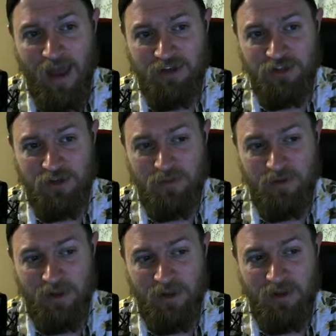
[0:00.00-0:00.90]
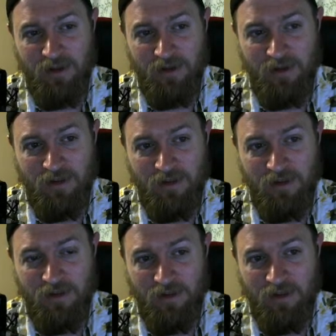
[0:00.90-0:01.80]
should be.
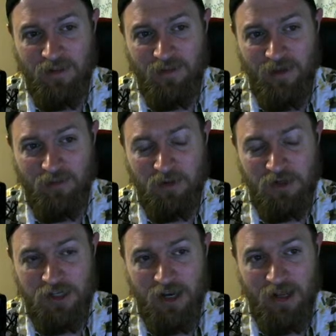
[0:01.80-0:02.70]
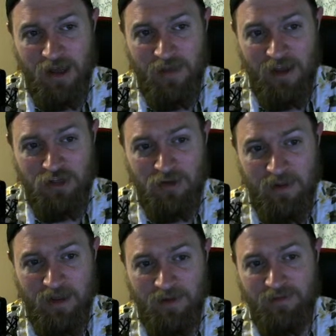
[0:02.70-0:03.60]
Thanks, appreciate it. That should
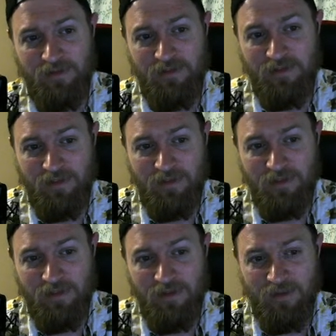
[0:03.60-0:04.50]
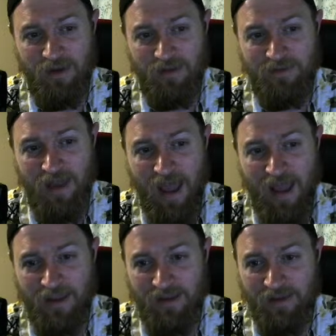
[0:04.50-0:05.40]
be
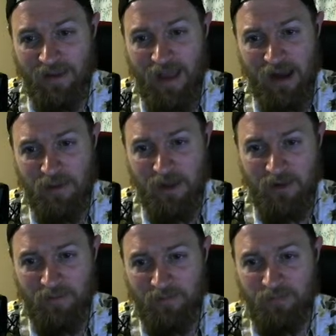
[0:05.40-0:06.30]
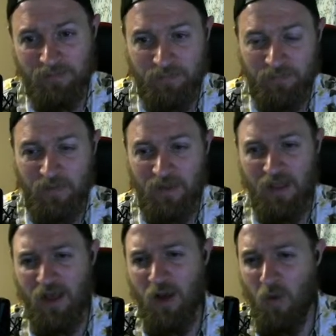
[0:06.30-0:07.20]
attack enemy.
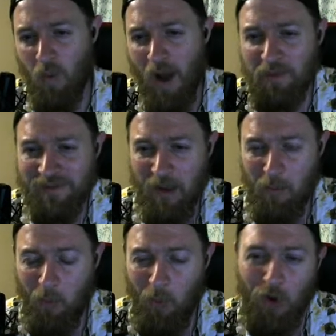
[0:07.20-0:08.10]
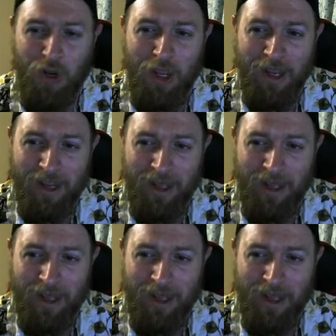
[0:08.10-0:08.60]
Why was that working?